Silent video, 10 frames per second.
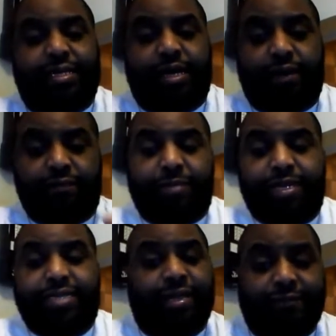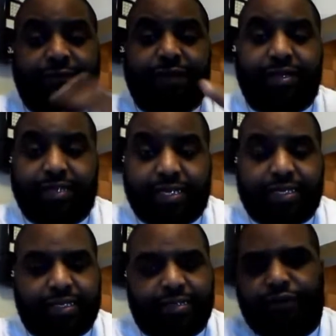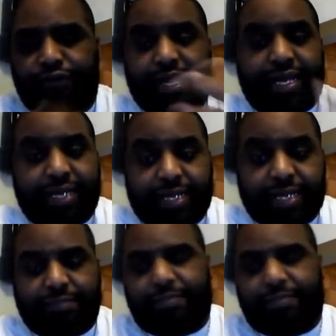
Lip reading: The government has kind of funded it and created it and